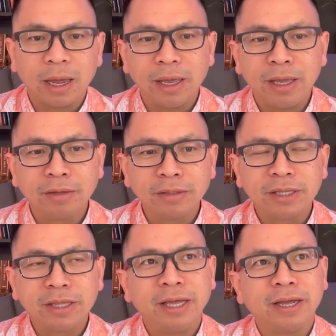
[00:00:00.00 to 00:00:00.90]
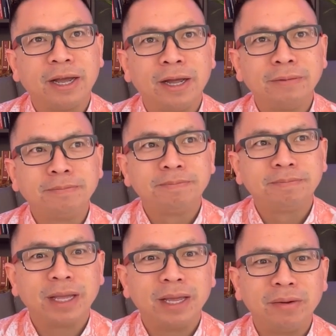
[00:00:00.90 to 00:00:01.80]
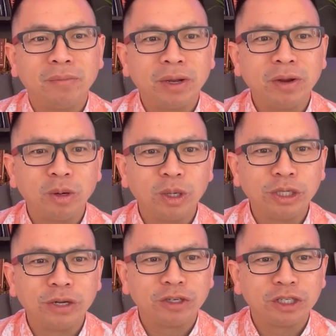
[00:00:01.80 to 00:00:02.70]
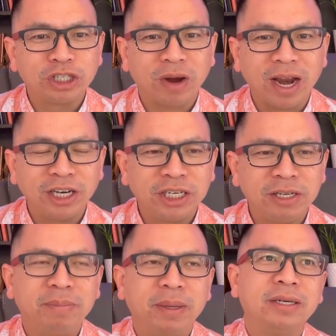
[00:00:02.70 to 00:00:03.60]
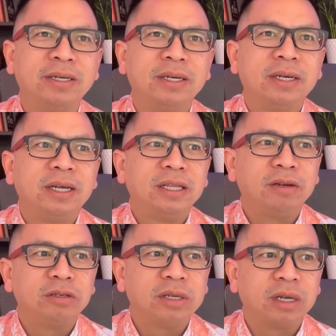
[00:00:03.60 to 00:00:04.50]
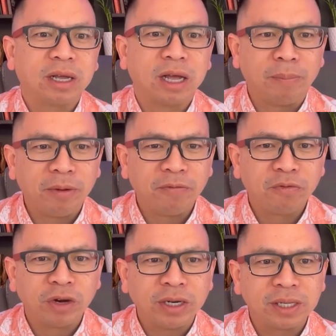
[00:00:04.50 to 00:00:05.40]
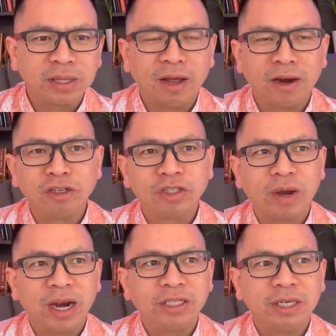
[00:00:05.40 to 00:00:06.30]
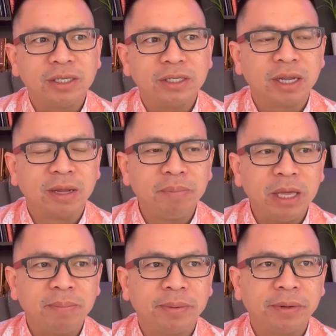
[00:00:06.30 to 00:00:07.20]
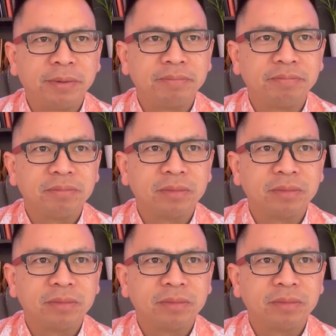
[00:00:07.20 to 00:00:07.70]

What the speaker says: here's the thing, and we can go to a different strategy, but there's a couple of trains of thought on strategy. Some people,